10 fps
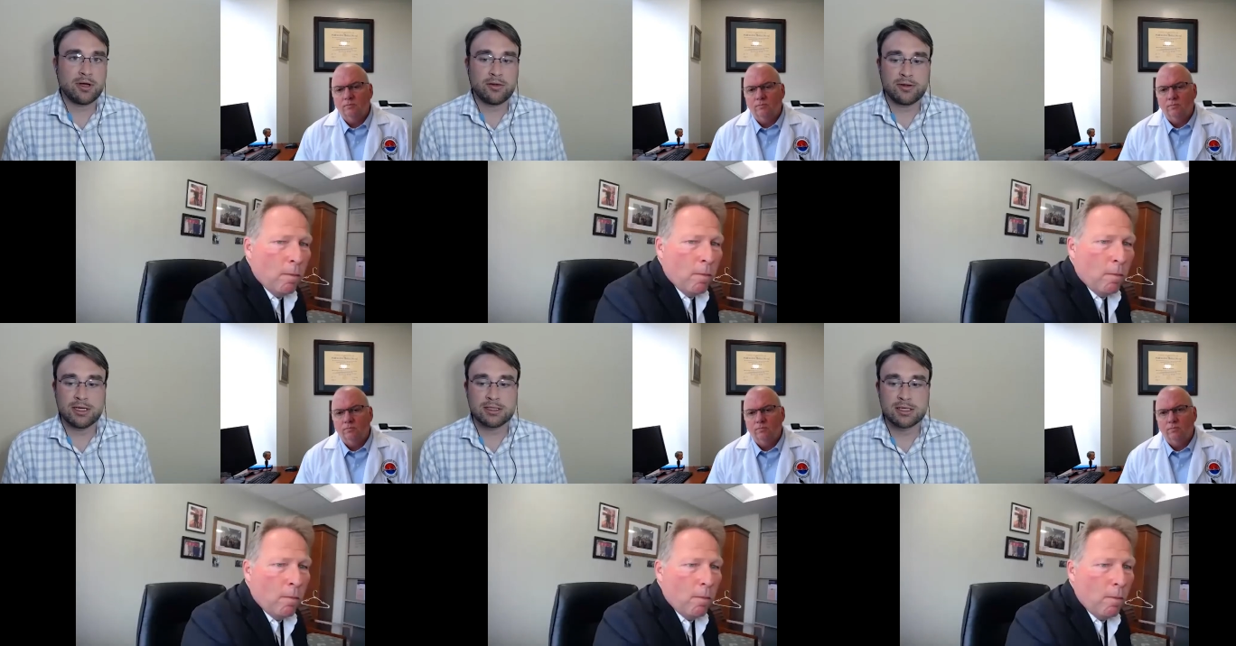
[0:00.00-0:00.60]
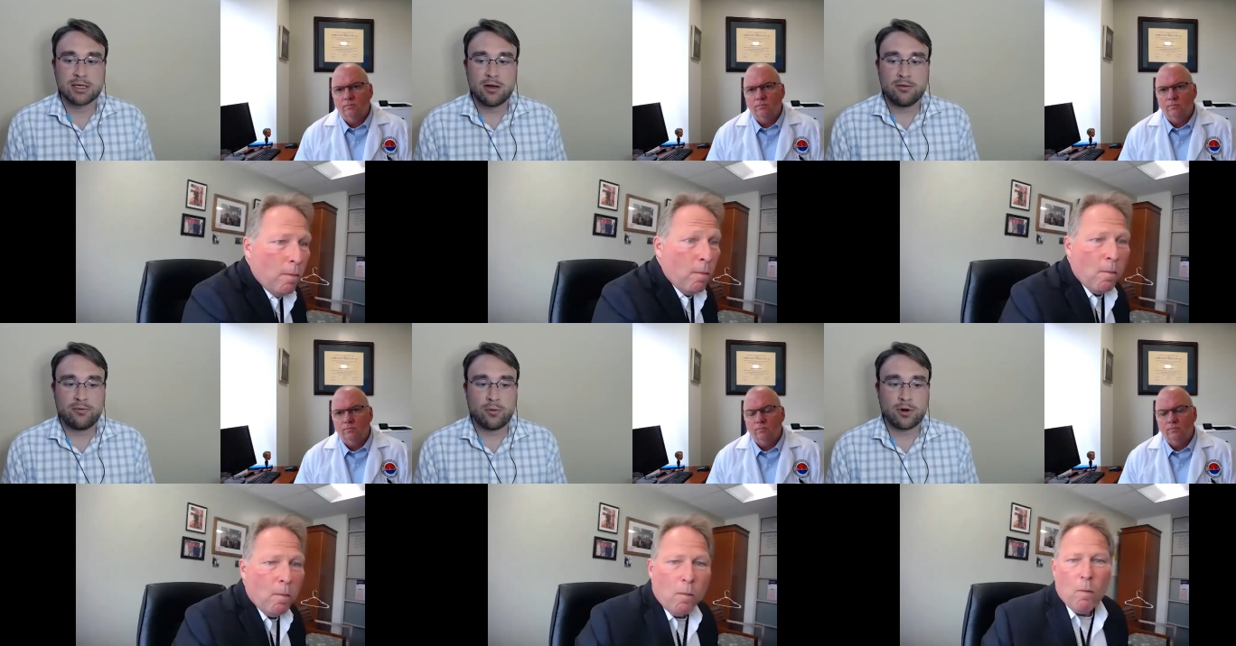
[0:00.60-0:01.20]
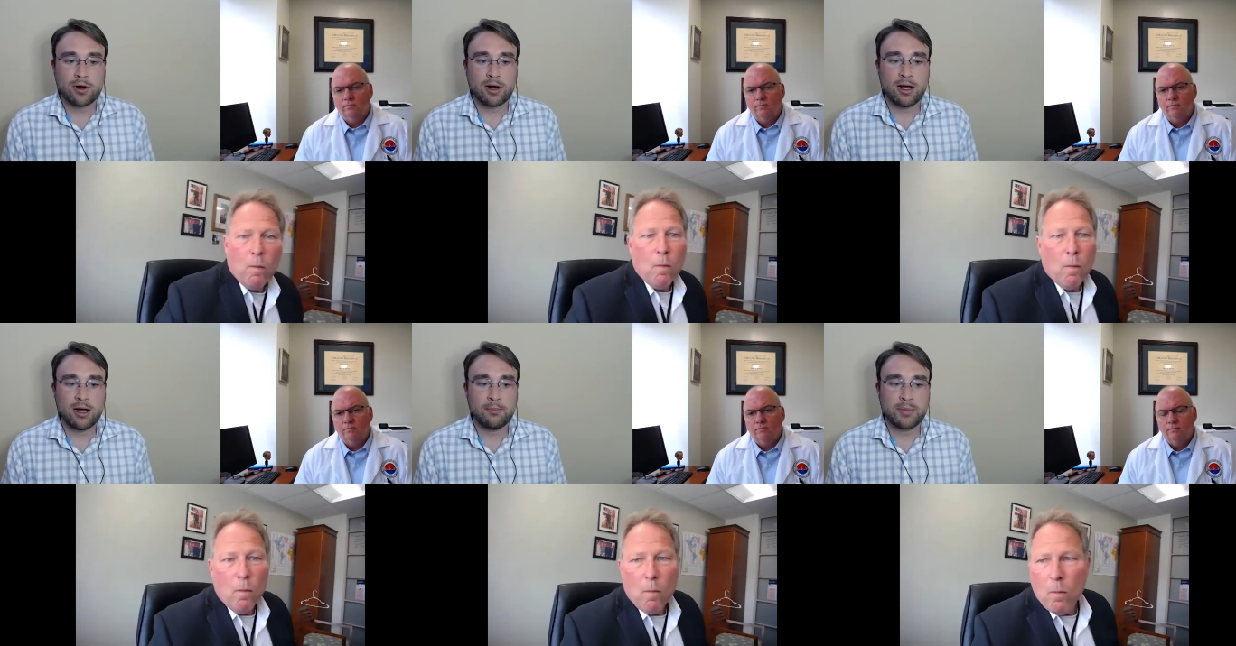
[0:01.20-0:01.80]
Speaker 1: health needs for
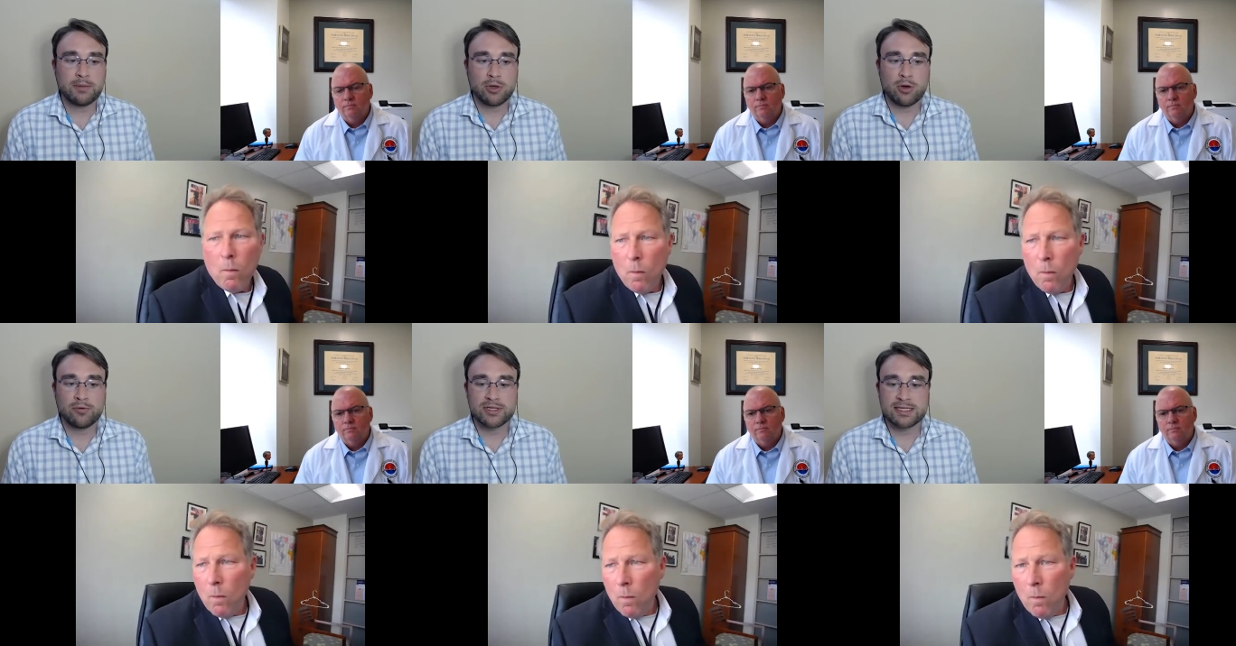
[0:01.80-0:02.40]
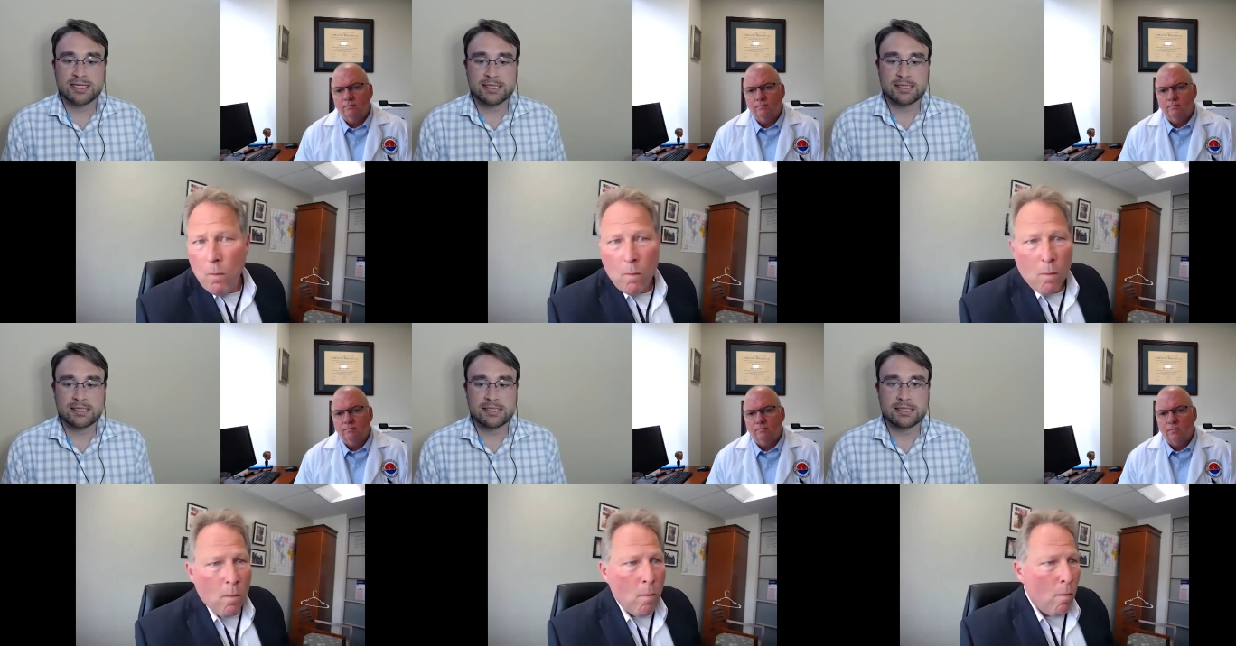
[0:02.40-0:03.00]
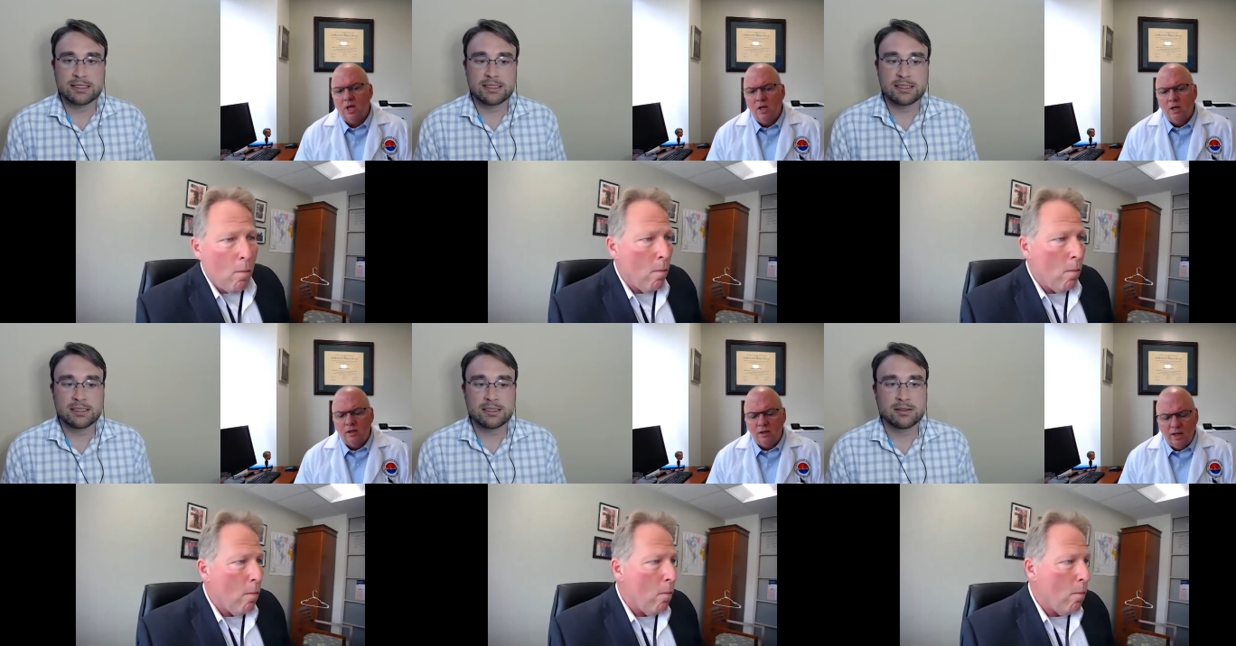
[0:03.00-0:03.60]
um, people overseas?
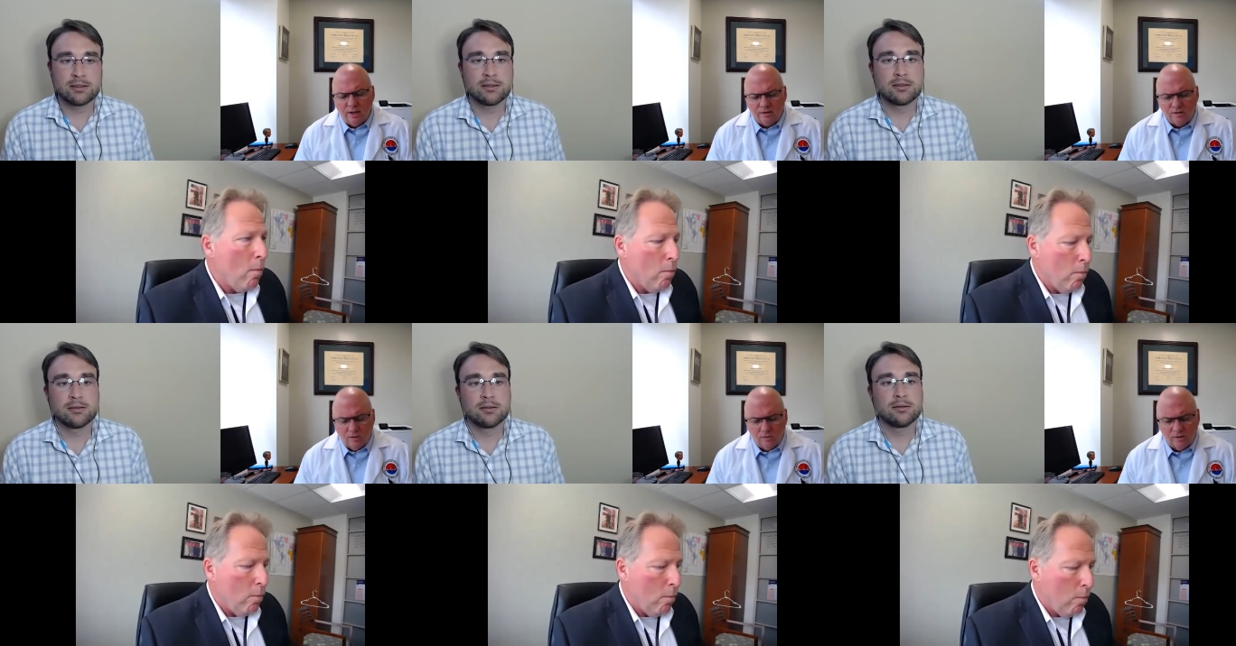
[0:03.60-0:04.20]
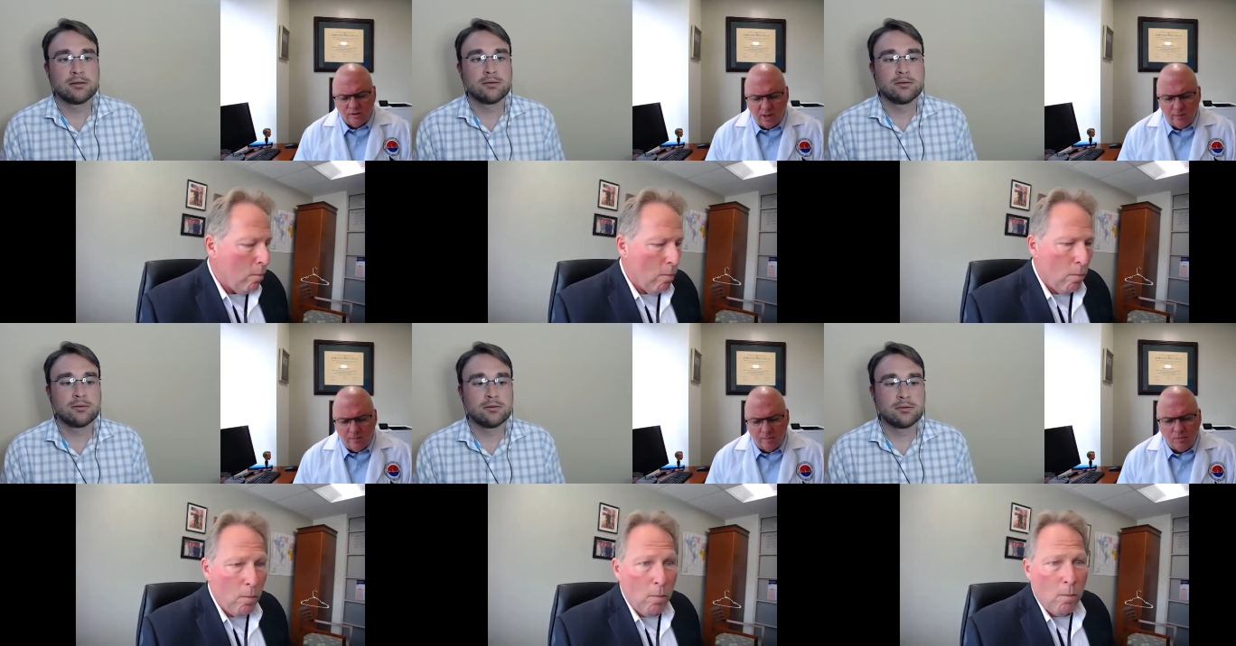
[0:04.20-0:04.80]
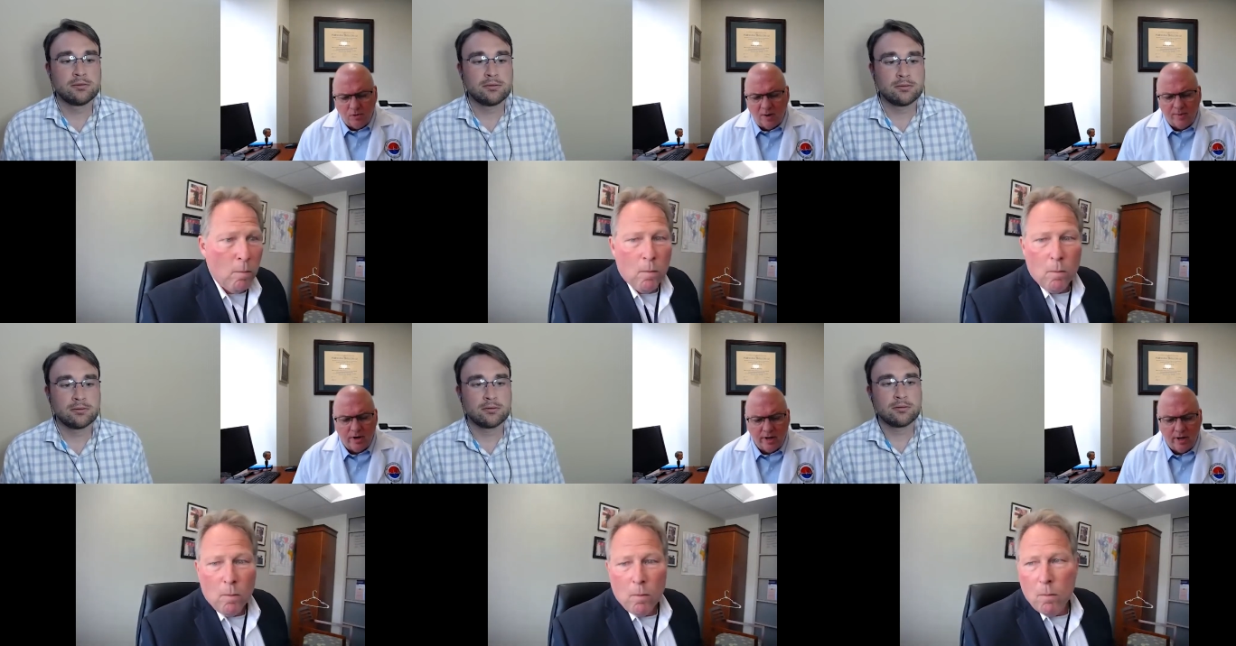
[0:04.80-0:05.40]
Speaker 2: Yeah, so the same
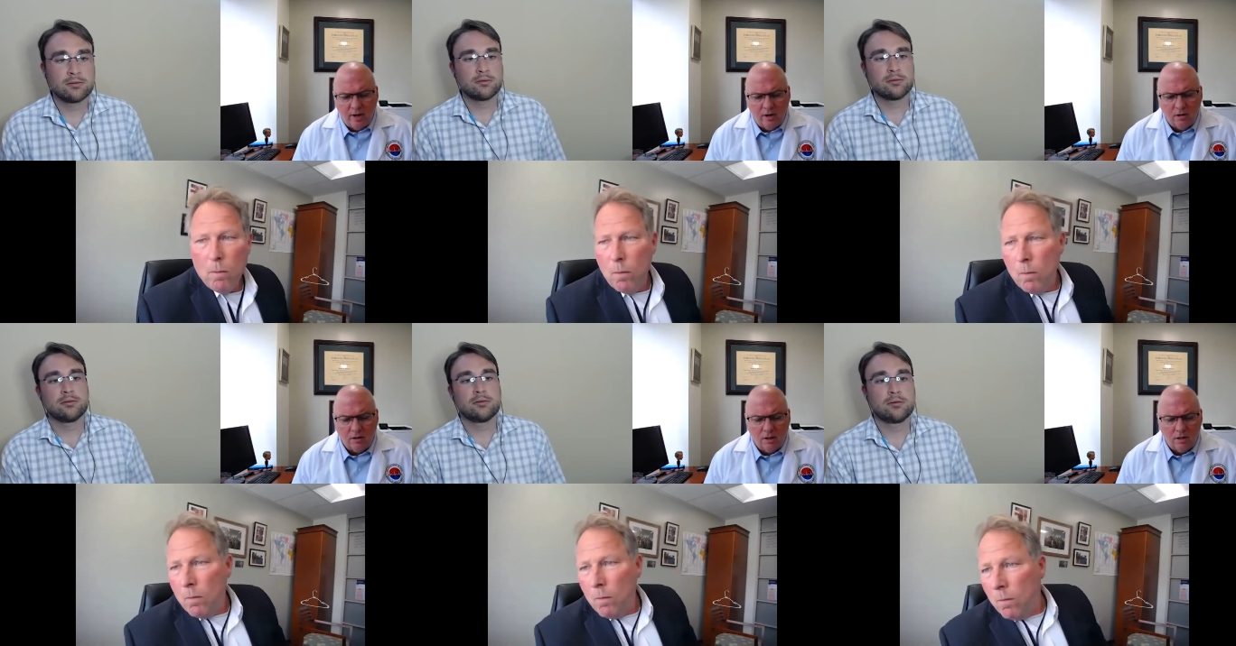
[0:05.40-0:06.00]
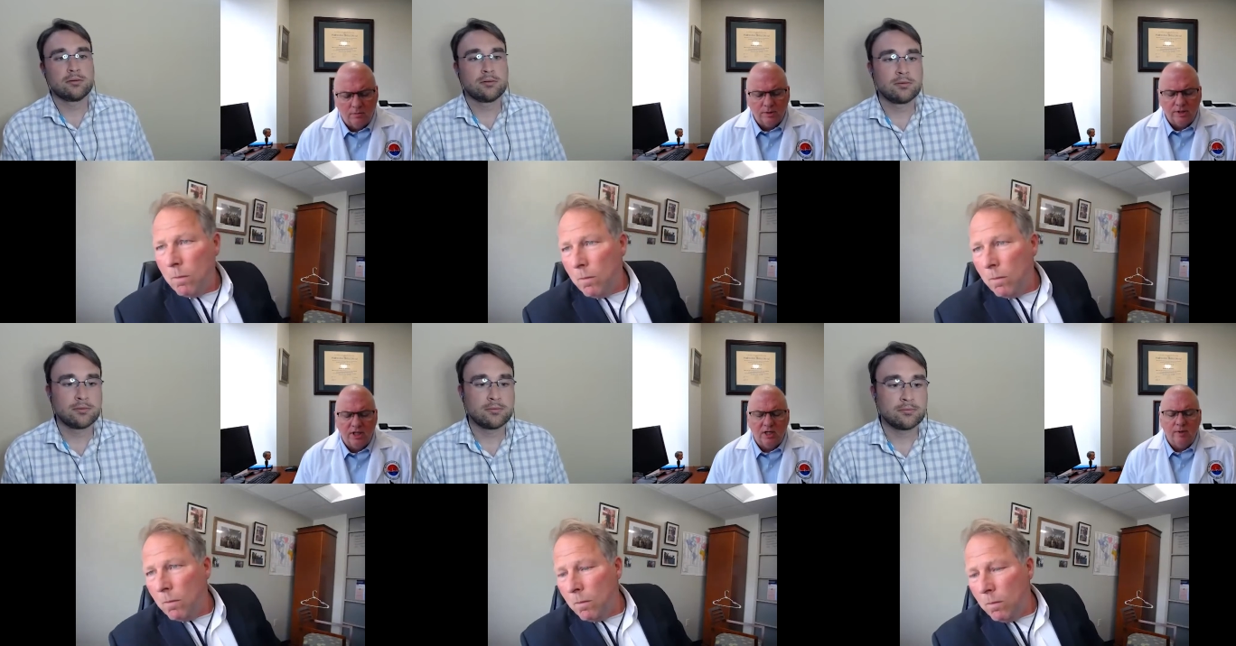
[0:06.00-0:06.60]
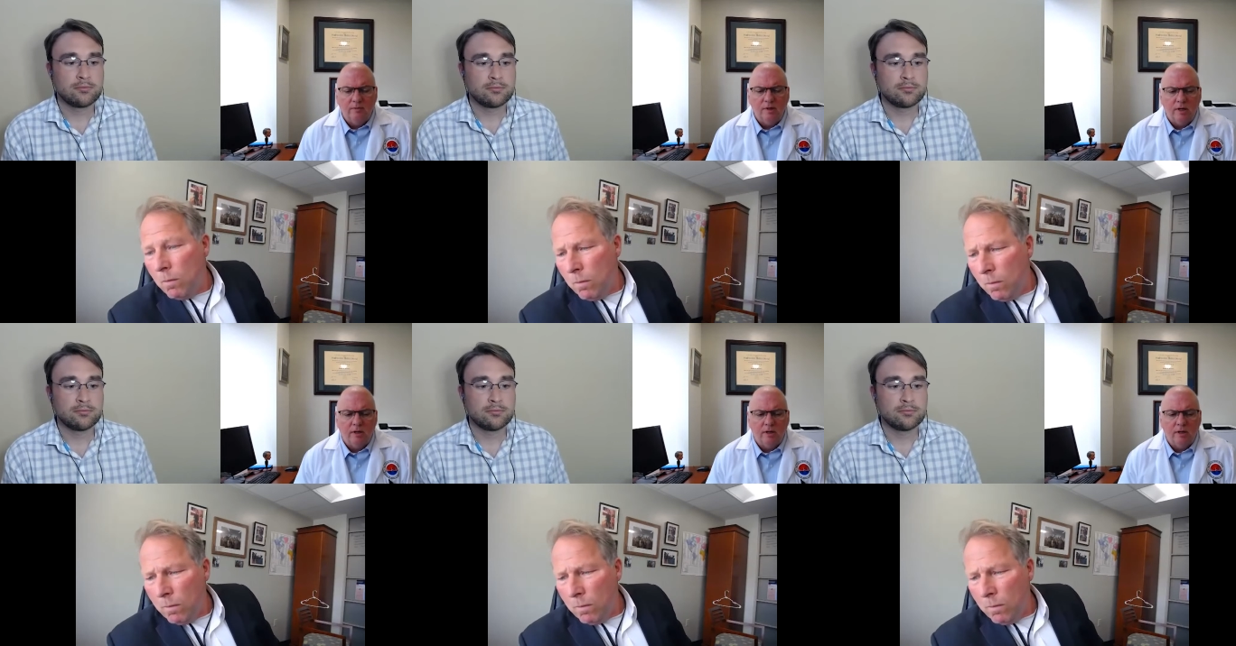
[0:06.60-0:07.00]
primary care um, team and,